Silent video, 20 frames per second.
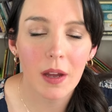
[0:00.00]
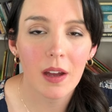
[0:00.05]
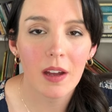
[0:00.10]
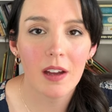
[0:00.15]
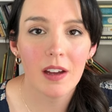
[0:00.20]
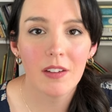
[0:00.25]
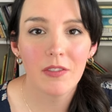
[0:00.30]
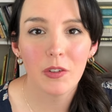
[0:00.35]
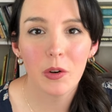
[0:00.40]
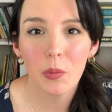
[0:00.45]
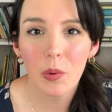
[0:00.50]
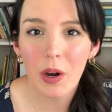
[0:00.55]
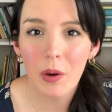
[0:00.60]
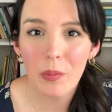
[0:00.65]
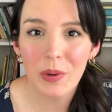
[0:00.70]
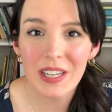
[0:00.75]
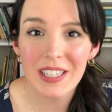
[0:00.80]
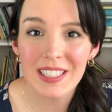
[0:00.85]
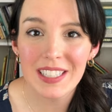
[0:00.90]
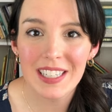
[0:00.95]
uh, for what
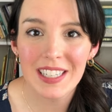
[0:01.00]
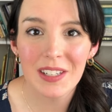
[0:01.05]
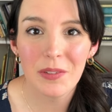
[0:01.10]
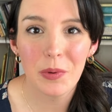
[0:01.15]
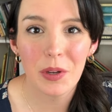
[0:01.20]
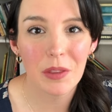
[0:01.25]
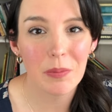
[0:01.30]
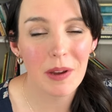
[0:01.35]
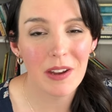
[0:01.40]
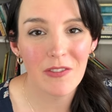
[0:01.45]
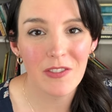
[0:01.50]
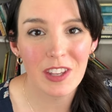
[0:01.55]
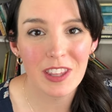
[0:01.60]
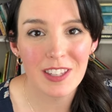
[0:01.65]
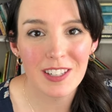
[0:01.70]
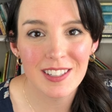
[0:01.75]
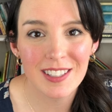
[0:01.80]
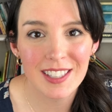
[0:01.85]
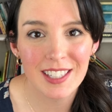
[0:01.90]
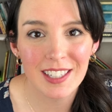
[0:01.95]
we did with my fifth
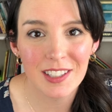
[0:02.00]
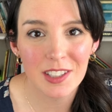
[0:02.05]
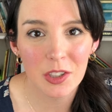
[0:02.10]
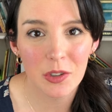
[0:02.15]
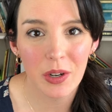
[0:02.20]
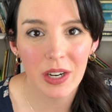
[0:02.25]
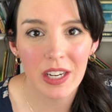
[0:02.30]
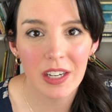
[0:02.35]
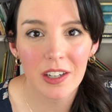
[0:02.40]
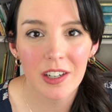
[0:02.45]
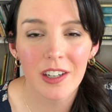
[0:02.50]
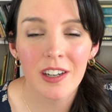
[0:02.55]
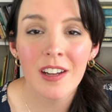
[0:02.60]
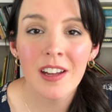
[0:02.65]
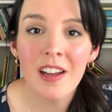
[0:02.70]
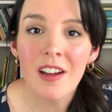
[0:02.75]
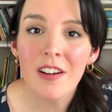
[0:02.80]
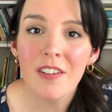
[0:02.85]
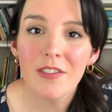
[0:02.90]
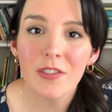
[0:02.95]
and sixth grader
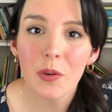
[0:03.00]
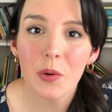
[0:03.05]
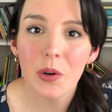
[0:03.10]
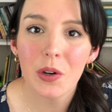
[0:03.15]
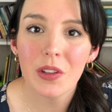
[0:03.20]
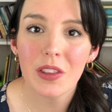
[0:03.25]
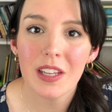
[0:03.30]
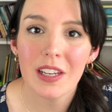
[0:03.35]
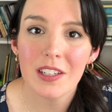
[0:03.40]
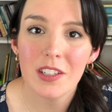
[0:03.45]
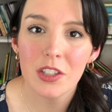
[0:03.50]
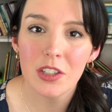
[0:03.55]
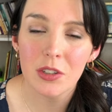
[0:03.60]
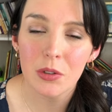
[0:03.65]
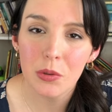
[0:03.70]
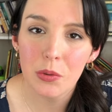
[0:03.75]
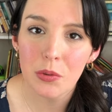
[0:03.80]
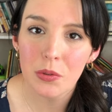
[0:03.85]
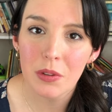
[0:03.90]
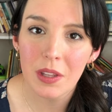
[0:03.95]
for the
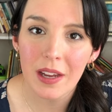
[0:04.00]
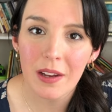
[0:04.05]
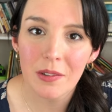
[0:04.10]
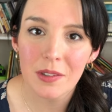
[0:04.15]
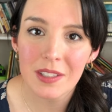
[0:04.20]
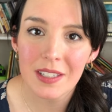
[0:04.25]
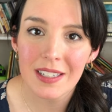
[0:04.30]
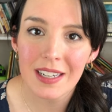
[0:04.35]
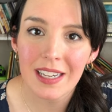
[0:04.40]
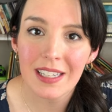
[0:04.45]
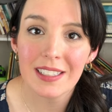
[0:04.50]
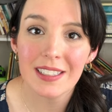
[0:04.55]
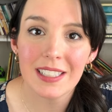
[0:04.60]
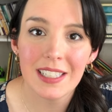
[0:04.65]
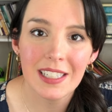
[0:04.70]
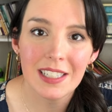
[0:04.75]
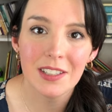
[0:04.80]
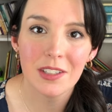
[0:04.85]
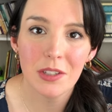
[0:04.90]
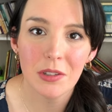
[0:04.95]

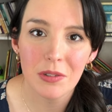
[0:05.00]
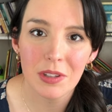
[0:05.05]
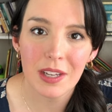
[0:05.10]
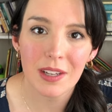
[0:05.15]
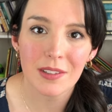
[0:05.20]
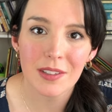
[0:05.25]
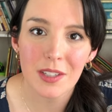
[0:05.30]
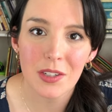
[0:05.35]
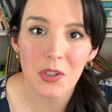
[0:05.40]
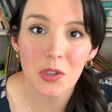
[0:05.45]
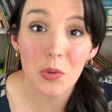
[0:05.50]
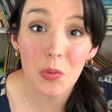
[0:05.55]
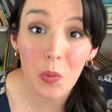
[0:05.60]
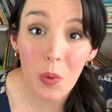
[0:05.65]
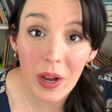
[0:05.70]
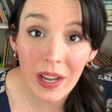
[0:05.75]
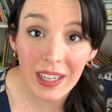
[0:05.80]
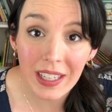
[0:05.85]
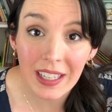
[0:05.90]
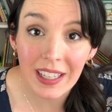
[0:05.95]
2019
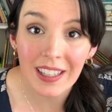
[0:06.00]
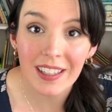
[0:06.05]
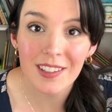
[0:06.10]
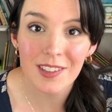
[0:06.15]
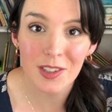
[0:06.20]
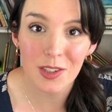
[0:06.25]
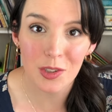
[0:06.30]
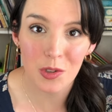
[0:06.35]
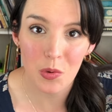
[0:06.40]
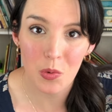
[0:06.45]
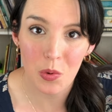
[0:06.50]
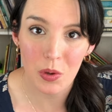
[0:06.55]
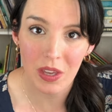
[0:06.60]
2020 school